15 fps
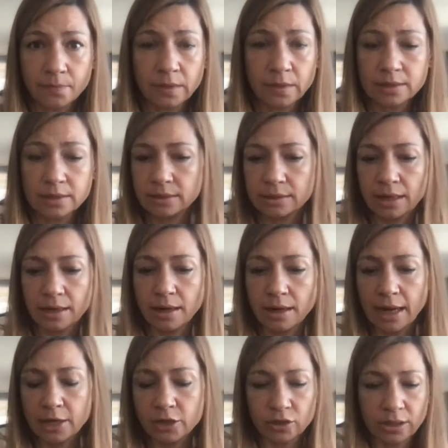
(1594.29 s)
They
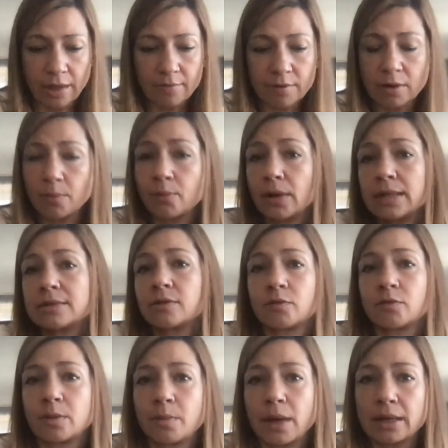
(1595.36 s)
are actually having press
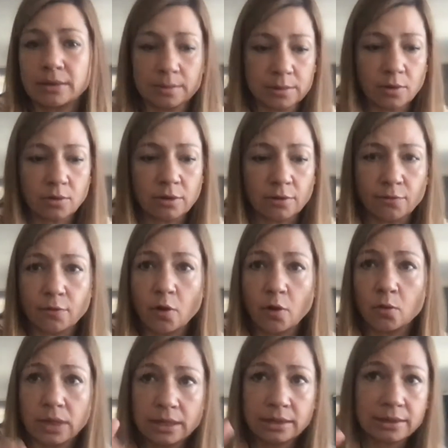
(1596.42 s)
of the buttons on their
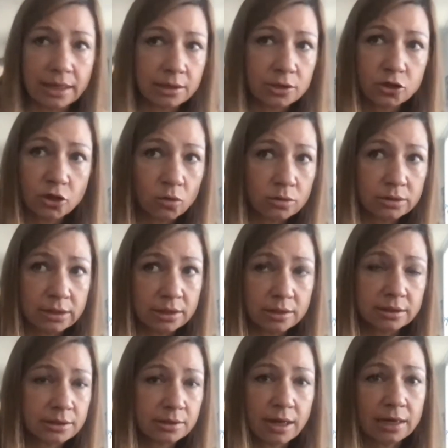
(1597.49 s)
phone, and their John
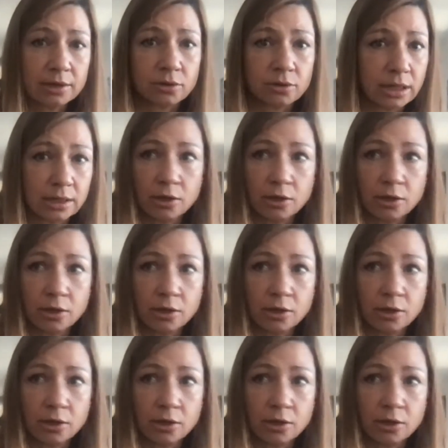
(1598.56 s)
Deere tractor,